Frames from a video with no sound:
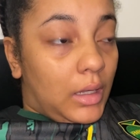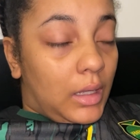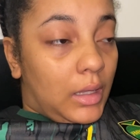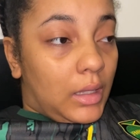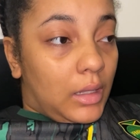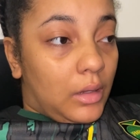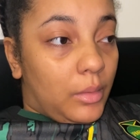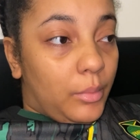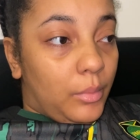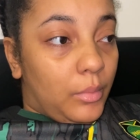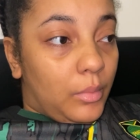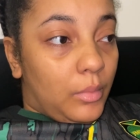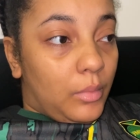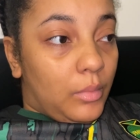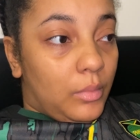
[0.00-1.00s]
And then um,
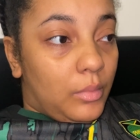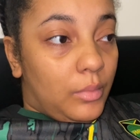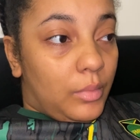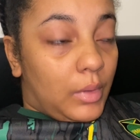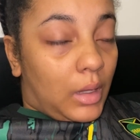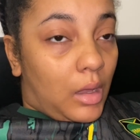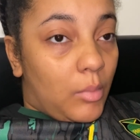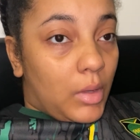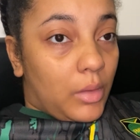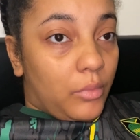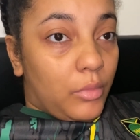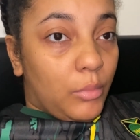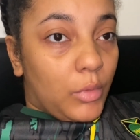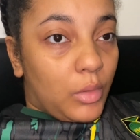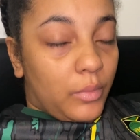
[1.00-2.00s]
I come out of
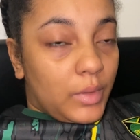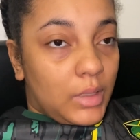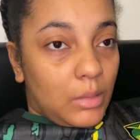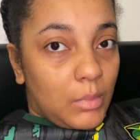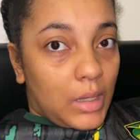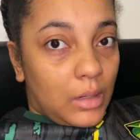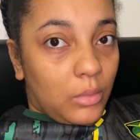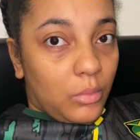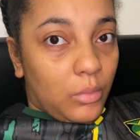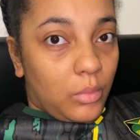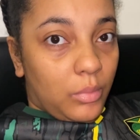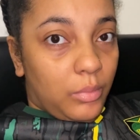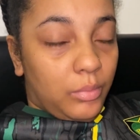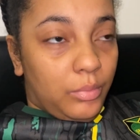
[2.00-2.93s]
the room and obviously my little